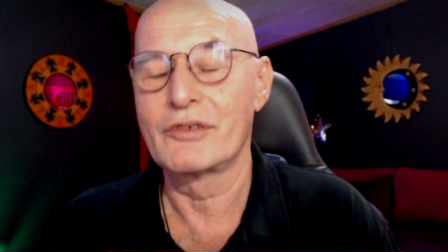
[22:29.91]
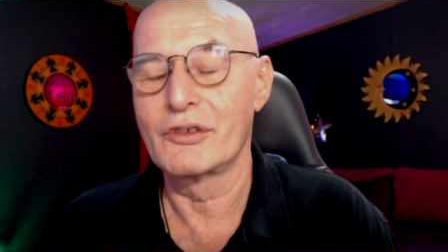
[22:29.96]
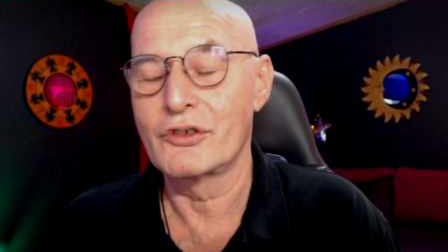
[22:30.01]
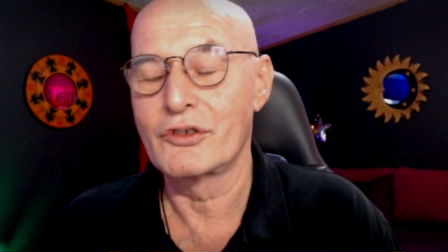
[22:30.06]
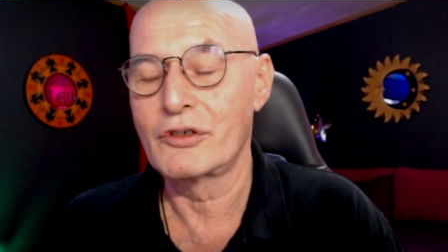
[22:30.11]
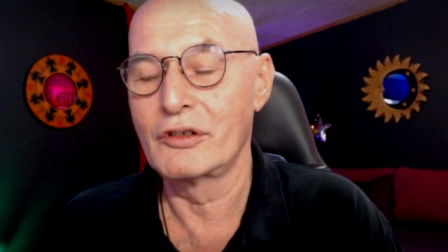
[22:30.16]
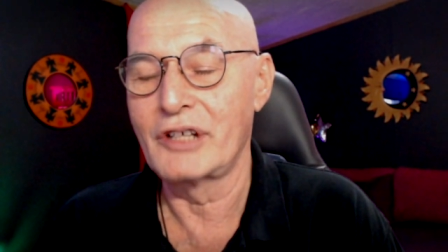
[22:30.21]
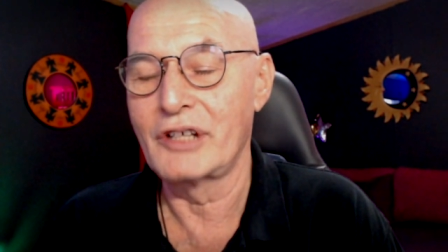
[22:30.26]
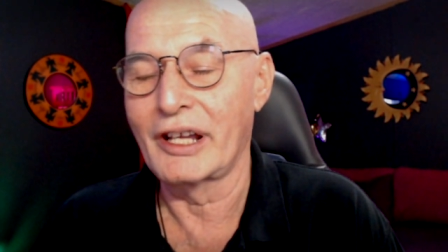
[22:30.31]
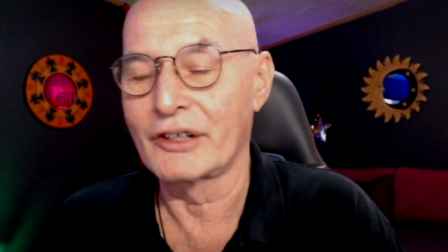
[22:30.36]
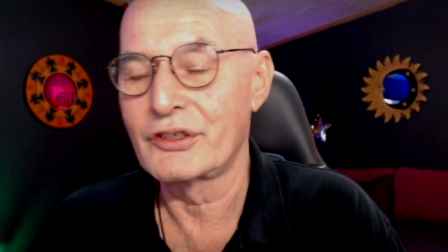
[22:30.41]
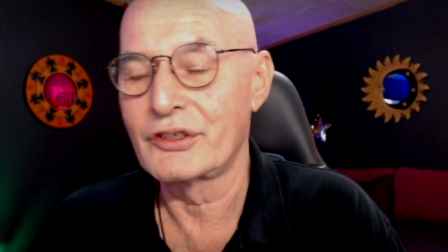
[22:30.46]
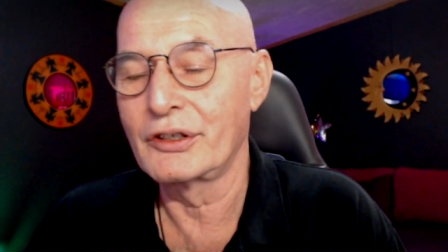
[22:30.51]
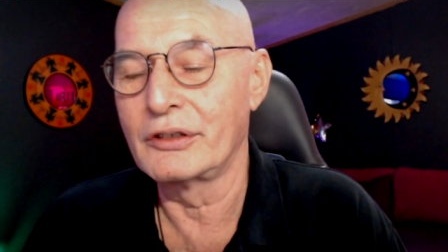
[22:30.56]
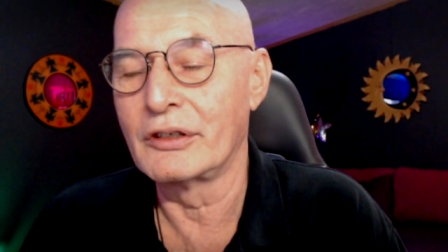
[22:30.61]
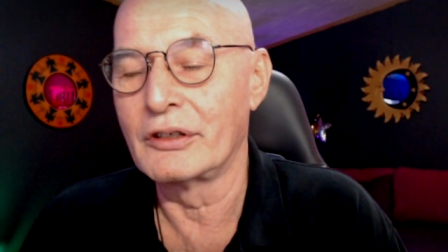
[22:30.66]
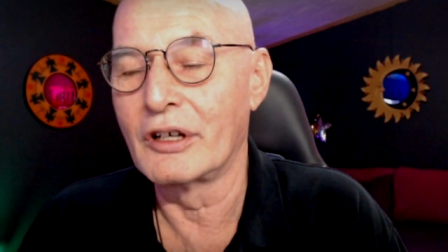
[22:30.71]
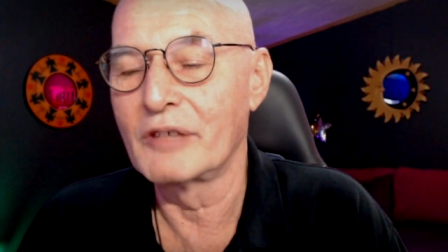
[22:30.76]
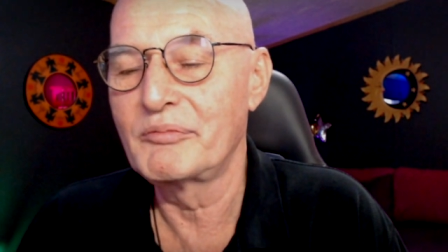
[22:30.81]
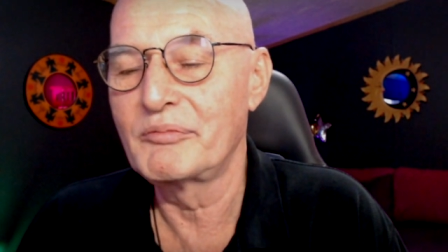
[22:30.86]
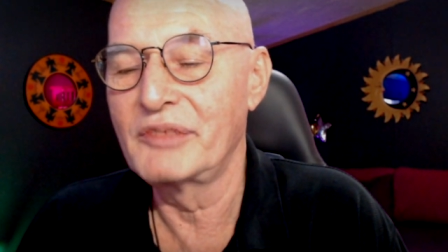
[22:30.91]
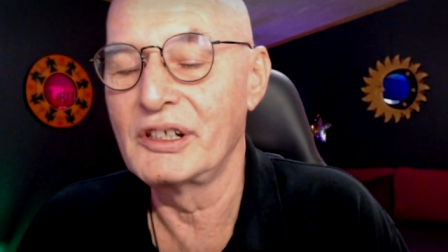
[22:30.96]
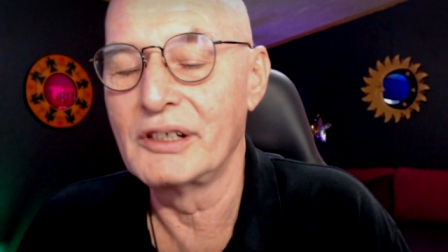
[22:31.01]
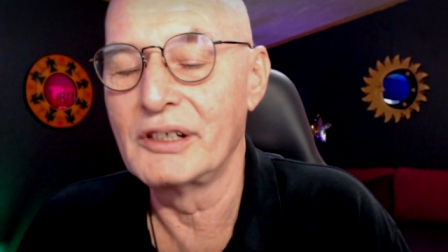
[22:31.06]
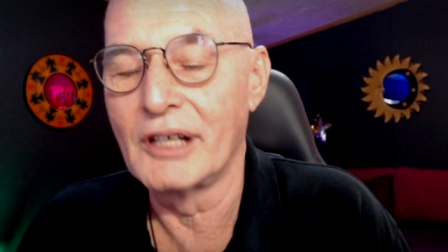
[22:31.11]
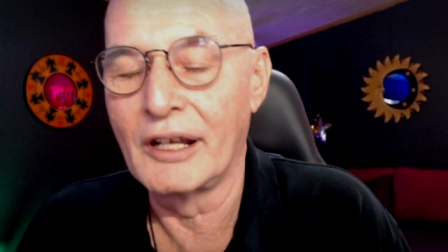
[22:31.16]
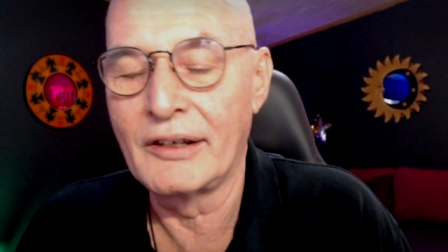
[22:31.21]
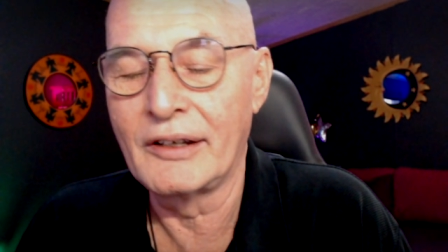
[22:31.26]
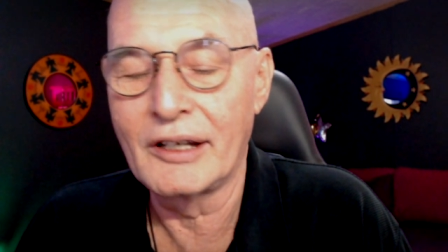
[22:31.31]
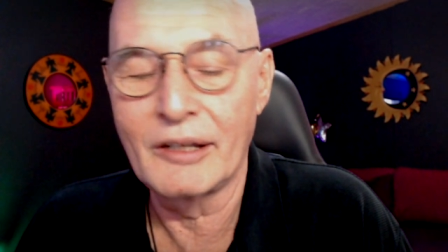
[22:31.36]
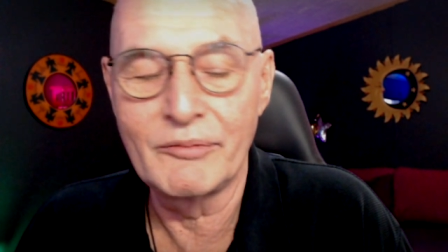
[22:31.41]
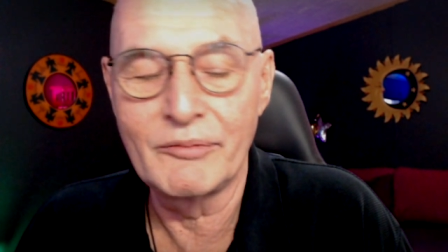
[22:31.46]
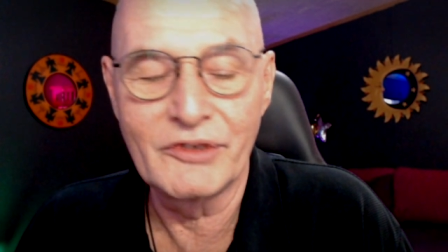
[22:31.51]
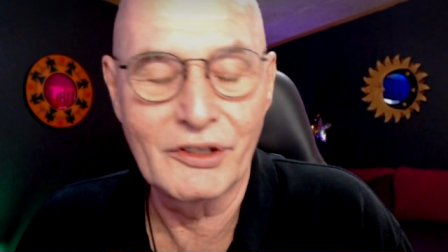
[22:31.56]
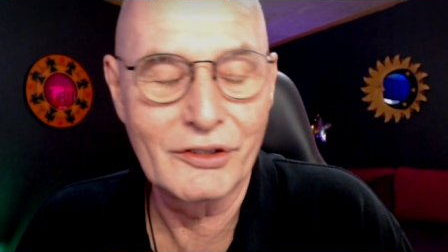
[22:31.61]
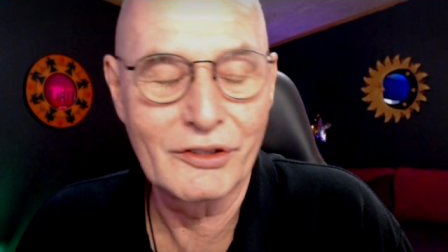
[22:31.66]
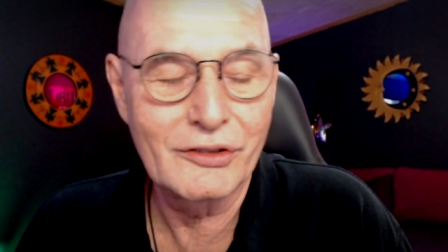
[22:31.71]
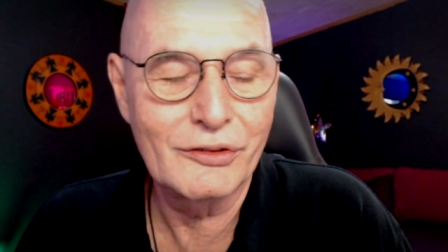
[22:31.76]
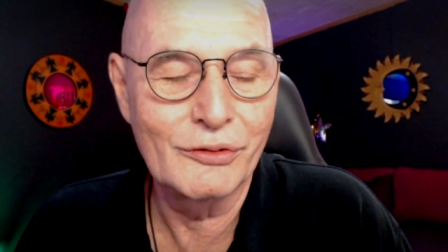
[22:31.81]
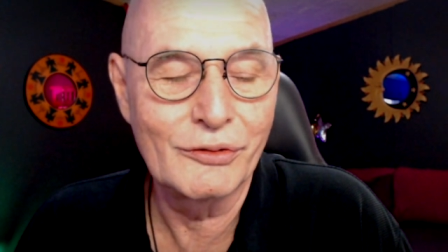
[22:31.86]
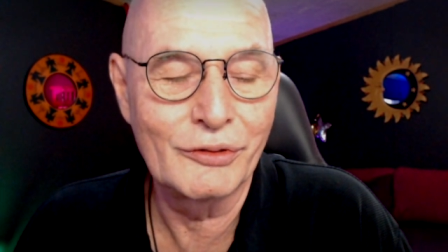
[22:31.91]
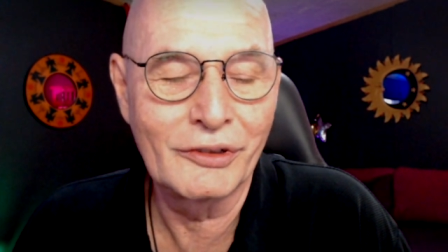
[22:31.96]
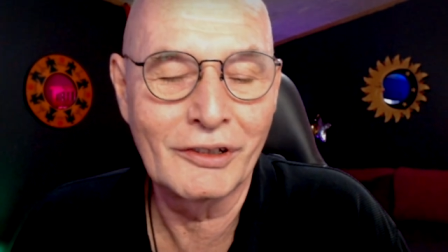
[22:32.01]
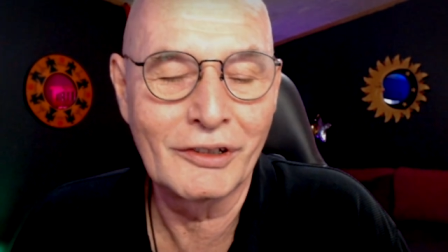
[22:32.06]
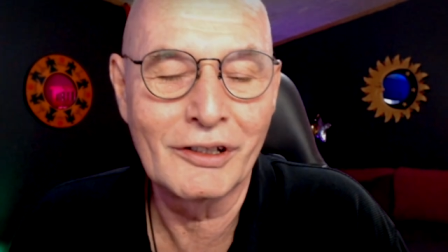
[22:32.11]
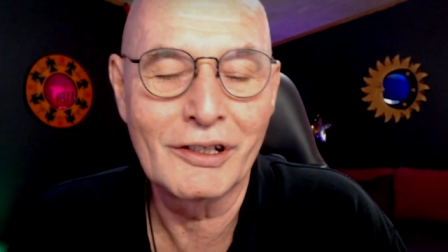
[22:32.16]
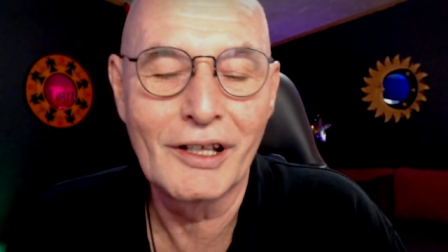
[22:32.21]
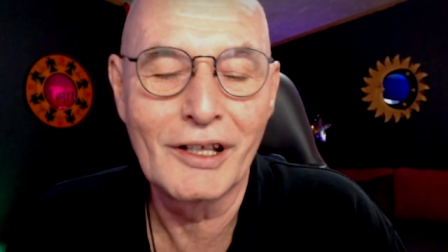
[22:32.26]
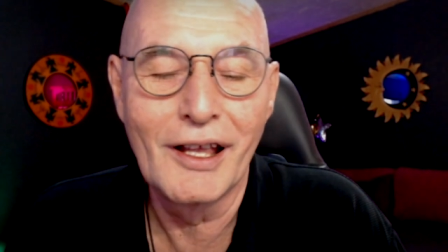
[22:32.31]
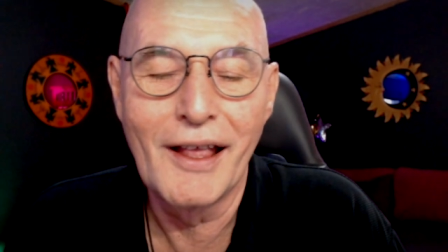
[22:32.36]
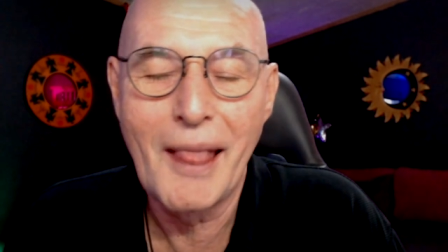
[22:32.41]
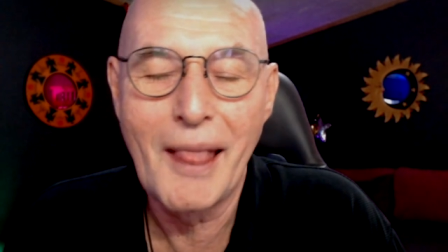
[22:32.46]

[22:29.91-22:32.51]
This should actually not be done. I'm just doing it